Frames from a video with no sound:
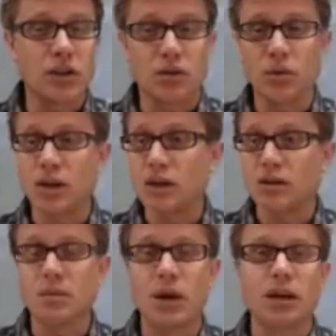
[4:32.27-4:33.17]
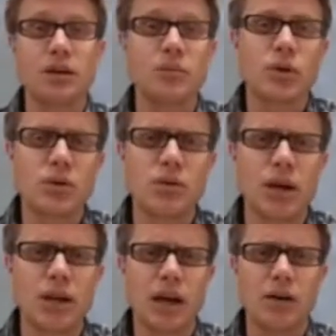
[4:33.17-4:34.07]
How do we get it to my computer
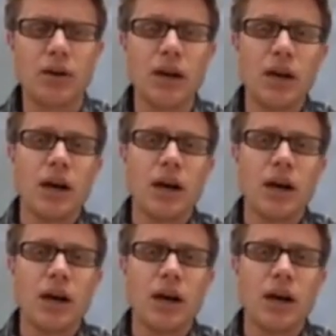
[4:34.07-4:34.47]
right now?